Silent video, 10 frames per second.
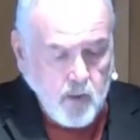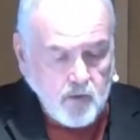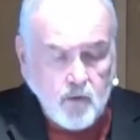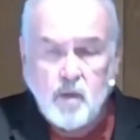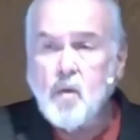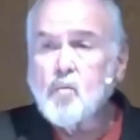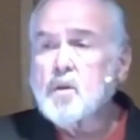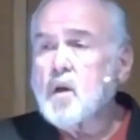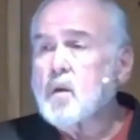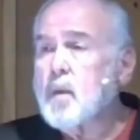So today we're
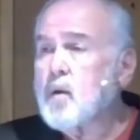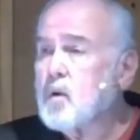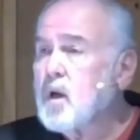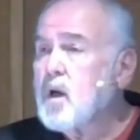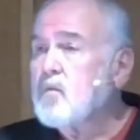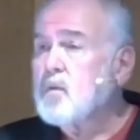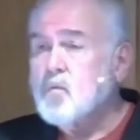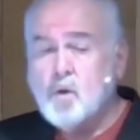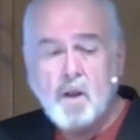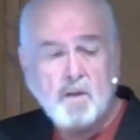talking about love and
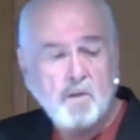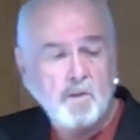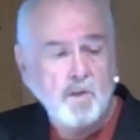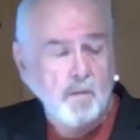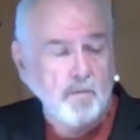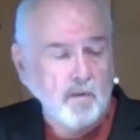relationships.